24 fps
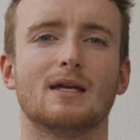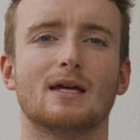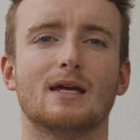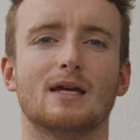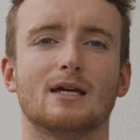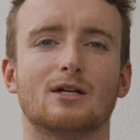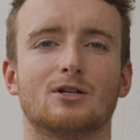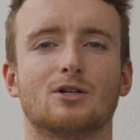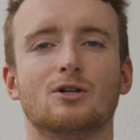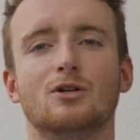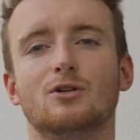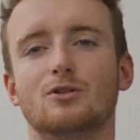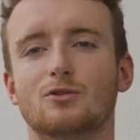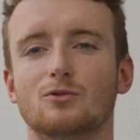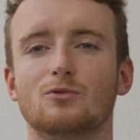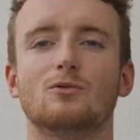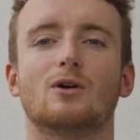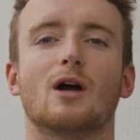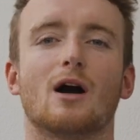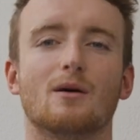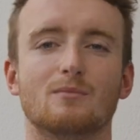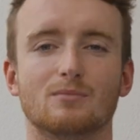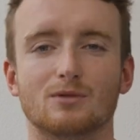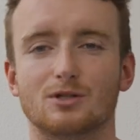it could
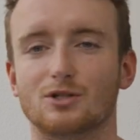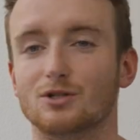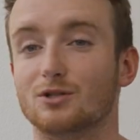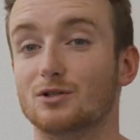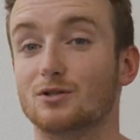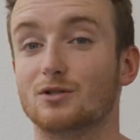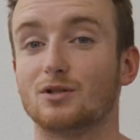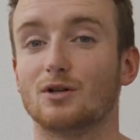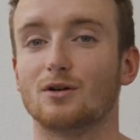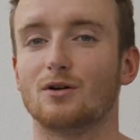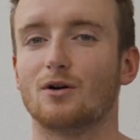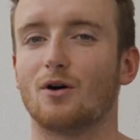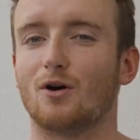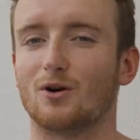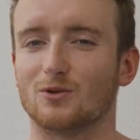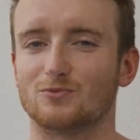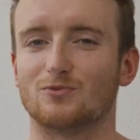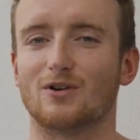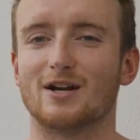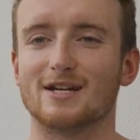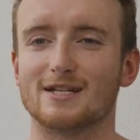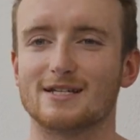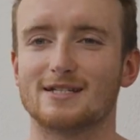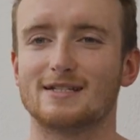all come good on
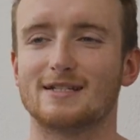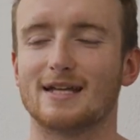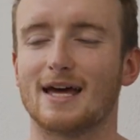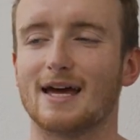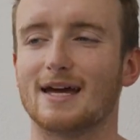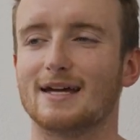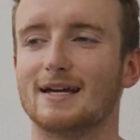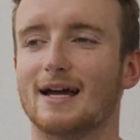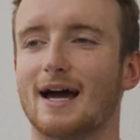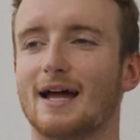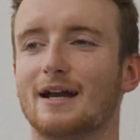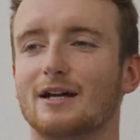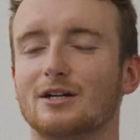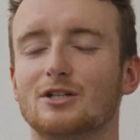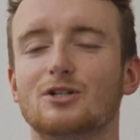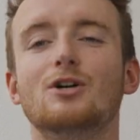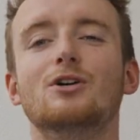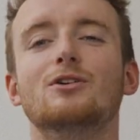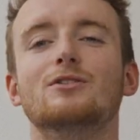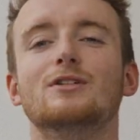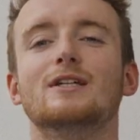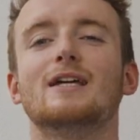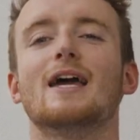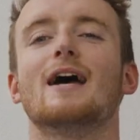race day, and I
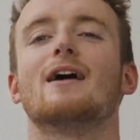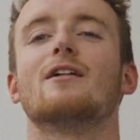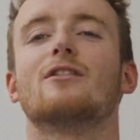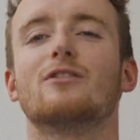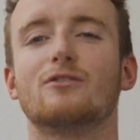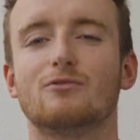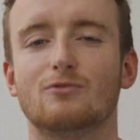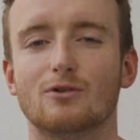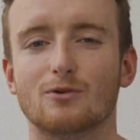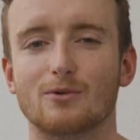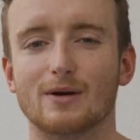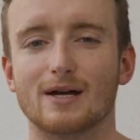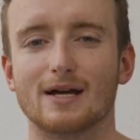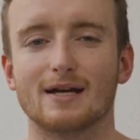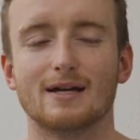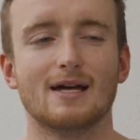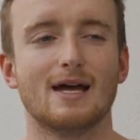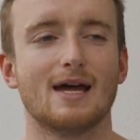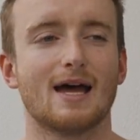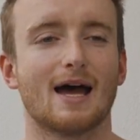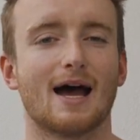could get through it.